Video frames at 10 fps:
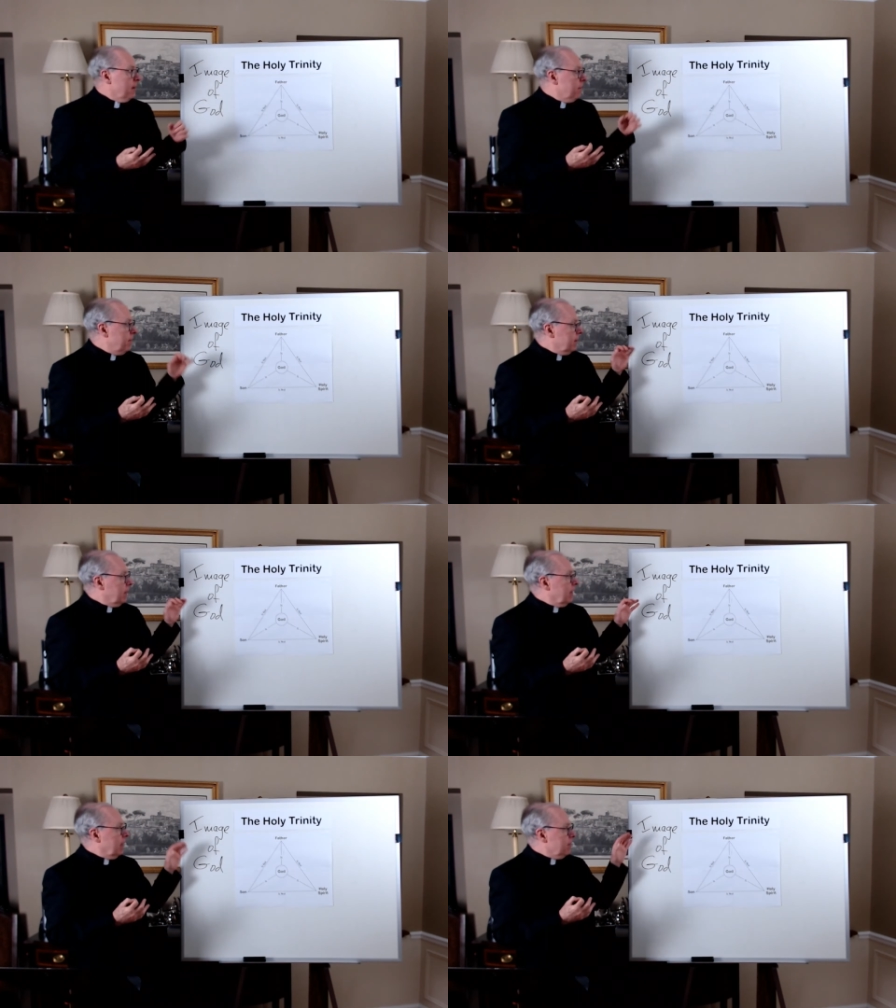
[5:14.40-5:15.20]
But
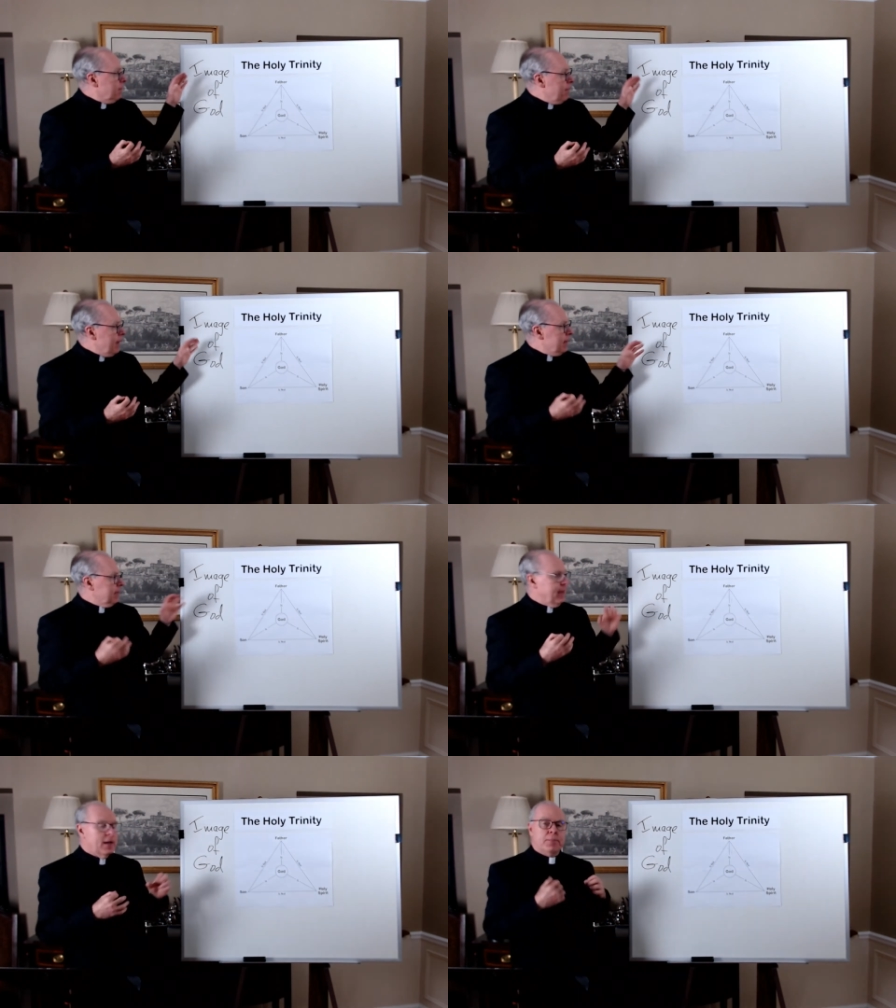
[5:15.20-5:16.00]
man
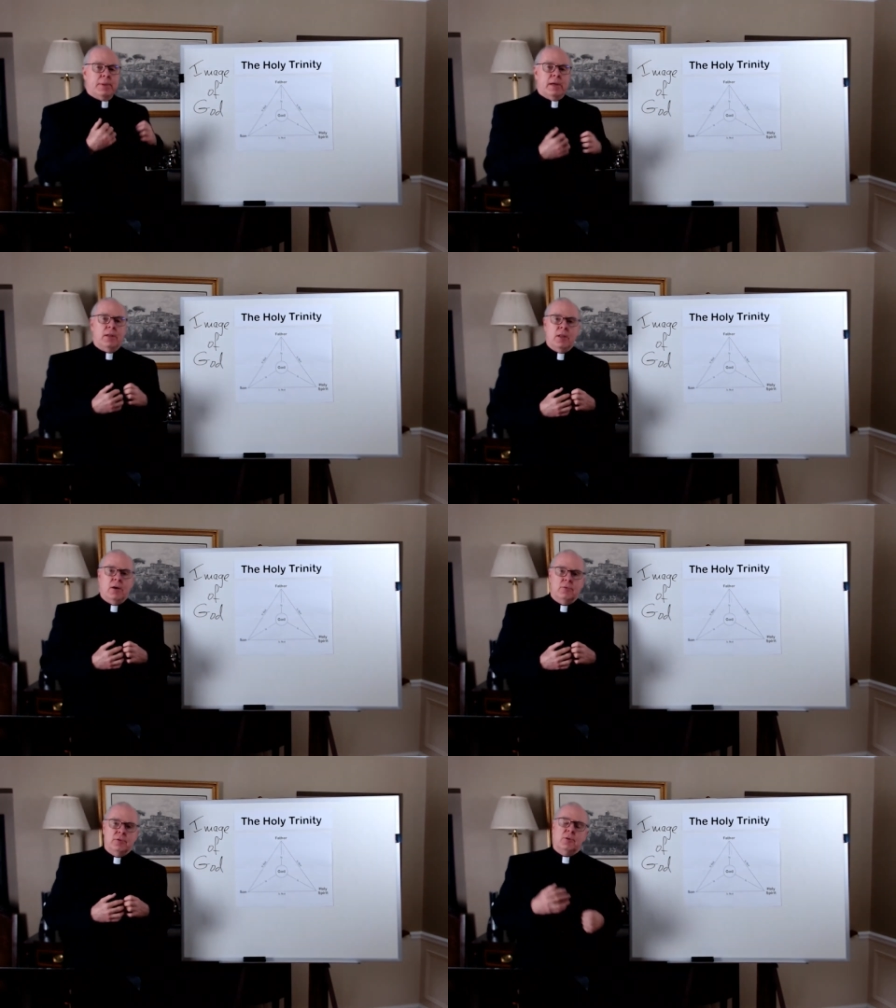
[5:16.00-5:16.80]
can't be
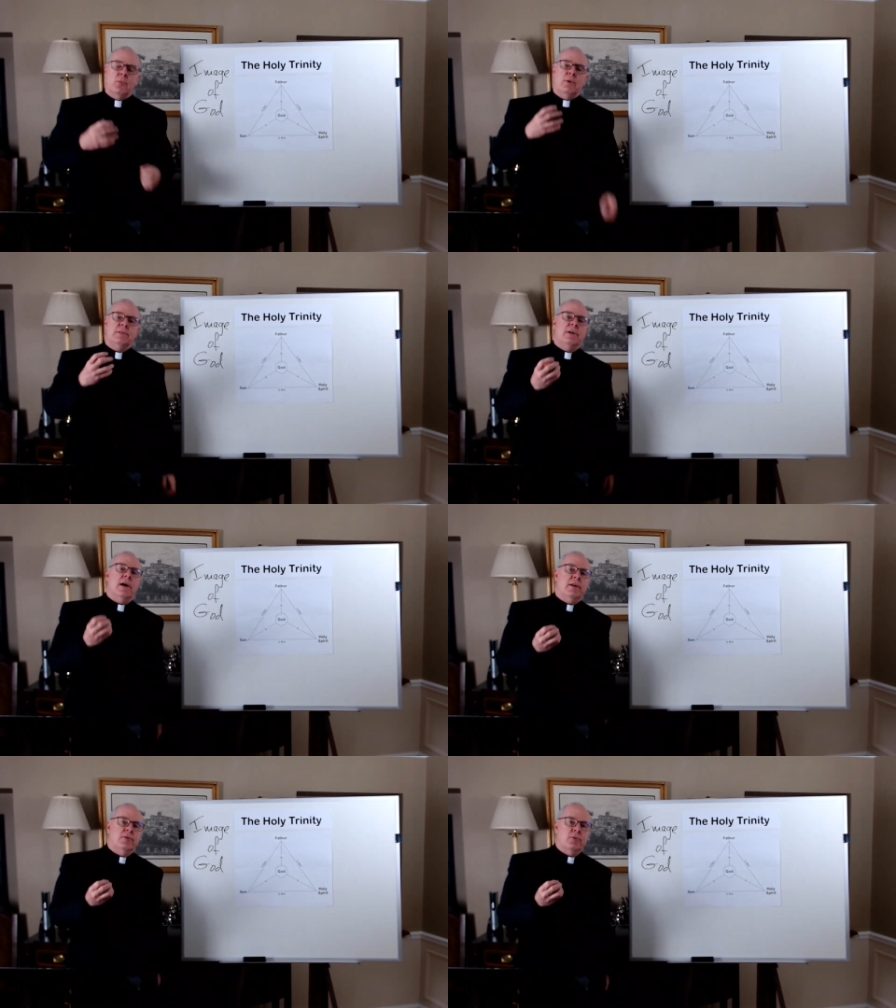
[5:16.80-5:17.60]
alone. So what does
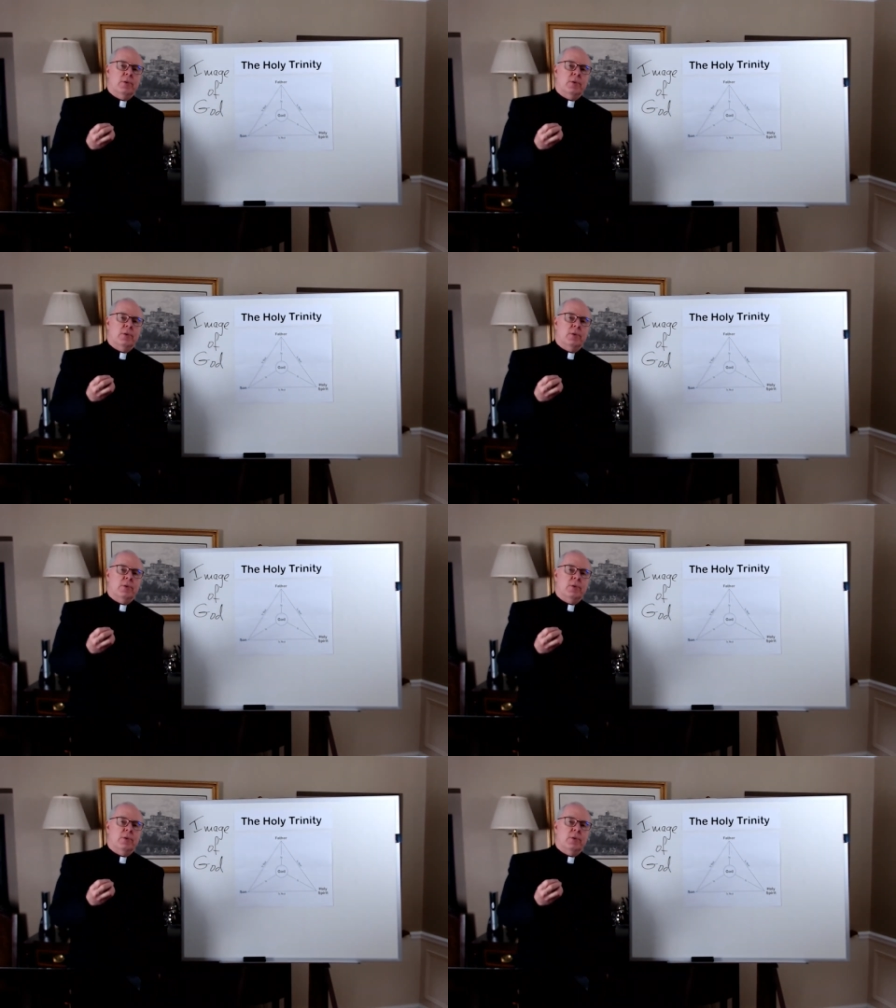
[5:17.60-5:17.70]
God do?